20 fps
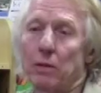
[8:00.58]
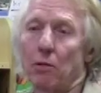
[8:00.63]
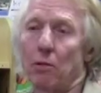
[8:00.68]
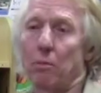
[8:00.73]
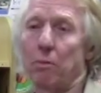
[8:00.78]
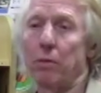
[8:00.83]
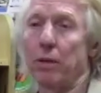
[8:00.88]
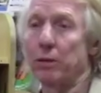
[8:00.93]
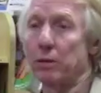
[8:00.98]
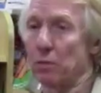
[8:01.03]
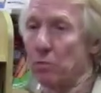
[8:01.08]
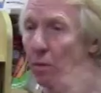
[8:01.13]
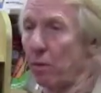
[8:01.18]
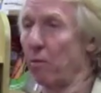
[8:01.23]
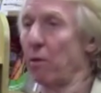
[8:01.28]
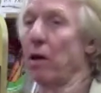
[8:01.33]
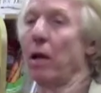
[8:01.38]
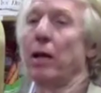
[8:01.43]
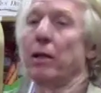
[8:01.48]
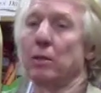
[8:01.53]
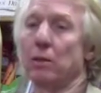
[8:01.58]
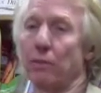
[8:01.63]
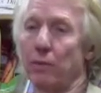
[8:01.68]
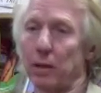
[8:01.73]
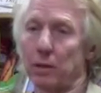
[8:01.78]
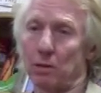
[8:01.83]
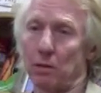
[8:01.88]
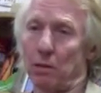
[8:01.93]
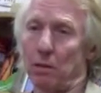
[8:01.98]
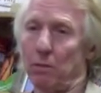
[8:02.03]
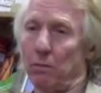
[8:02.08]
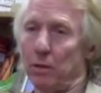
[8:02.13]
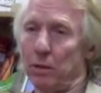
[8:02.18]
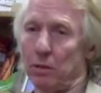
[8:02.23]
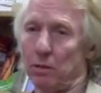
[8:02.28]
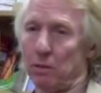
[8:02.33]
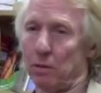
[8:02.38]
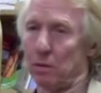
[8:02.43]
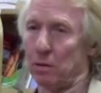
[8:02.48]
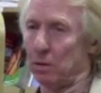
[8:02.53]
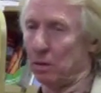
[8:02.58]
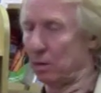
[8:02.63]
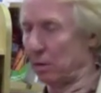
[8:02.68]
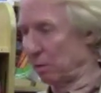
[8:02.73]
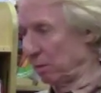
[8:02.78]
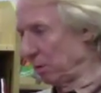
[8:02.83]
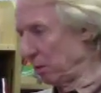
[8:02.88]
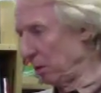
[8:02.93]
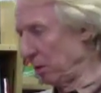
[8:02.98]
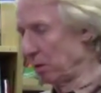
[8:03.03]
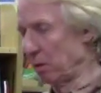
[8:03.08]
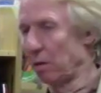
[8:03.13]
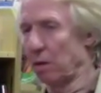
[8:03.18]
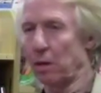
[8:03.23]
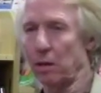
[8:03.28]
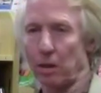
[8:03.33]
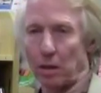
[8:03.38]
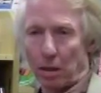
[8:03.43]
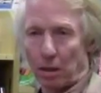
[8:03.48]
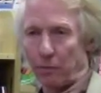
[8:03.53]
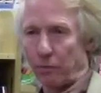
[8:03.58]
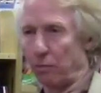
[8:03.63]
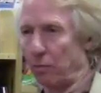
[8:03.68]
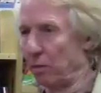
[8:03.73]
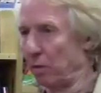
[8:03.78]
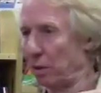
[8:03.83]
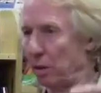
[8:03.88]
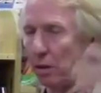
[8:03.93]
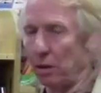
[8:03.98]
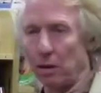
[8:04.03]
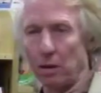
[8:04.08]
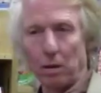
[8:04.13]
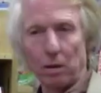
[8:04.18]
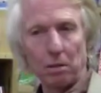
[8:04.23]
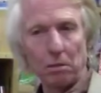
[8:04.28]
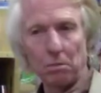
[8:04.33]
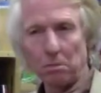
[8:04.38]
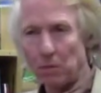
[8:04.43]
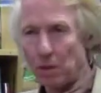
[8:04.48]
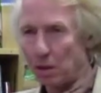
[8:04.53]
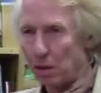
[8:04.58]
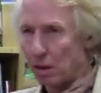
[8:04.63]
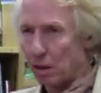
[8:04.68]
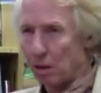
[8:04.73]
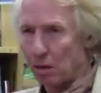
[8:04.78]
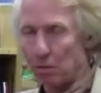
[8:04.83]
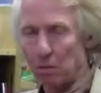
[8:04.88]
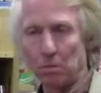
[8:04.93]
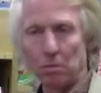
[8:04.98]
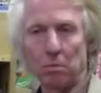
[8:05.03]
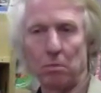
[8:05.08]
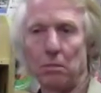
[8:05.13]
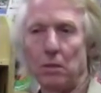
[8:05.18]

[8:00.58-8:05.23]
because they're in places where there were lots of external resources. So New York, California, you know,